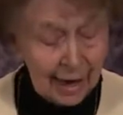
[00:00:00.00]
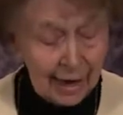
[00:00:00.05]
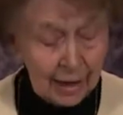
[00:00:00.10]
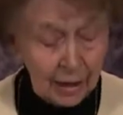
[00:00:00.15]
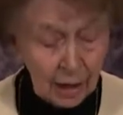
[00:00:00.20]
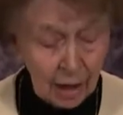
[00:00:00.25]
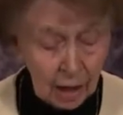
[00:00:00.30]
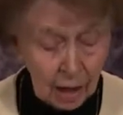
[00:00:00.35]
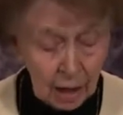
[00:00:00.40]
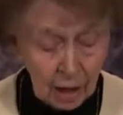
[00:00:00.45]

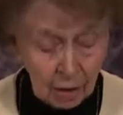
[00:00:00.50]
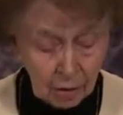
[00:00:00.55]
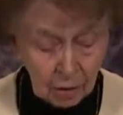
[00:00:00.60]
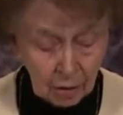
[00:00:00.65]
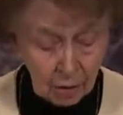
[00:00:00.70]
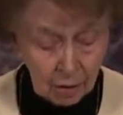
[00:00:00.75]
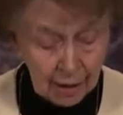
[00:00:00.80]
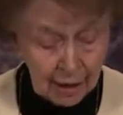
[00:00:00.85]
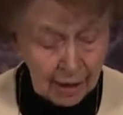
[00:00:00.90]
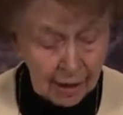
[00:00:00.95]
And
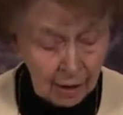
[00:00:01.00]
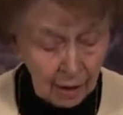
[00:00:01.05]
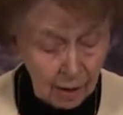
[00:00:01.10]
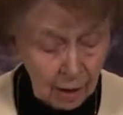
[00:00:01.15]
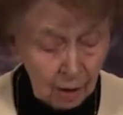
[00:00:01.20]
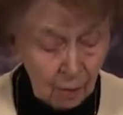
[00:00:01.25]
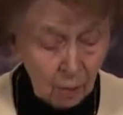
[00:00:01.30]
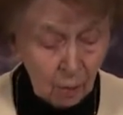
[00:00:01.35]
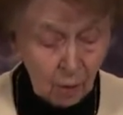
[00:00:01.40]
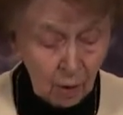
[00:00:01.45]
here,
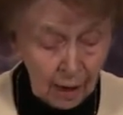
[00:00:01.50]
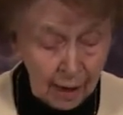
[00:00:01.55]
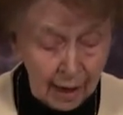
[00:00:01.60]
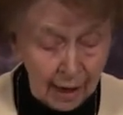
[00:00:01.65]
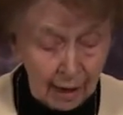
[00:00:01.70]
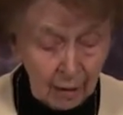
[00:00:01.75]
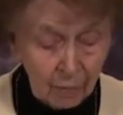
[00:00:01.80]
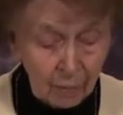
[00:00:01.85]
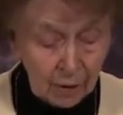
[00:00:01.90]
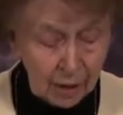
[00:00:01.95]
what
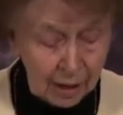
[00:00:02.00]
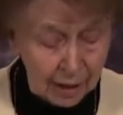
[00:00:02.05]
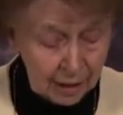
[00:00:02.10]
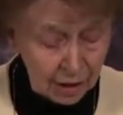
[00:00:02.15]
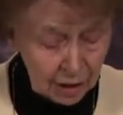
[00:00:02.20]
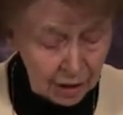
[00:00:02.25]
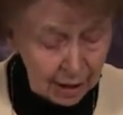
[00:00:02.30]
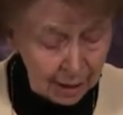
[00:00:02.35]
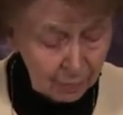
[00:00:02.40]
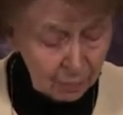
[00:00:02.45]
happened
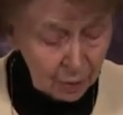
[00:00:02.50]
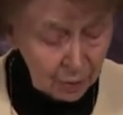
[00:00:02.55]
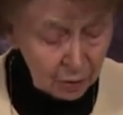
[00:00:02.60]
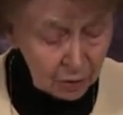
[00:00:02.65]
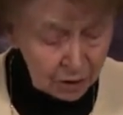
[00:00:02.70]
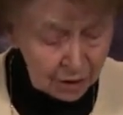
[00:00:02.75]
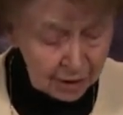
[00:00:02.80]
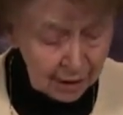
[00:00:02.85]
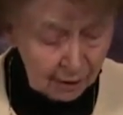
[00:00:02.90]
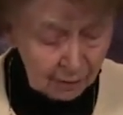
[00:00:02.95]
in chapter
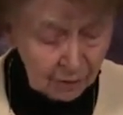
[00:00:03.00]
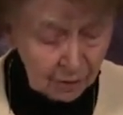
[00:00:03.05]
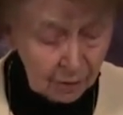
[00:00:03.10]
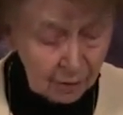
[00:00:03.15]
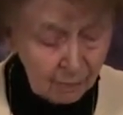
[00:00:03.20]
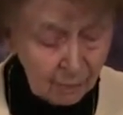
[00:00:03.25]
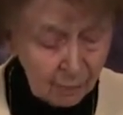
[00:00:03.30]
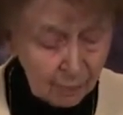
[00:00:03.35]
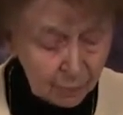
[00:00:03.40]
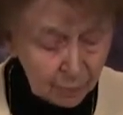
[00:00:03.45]
7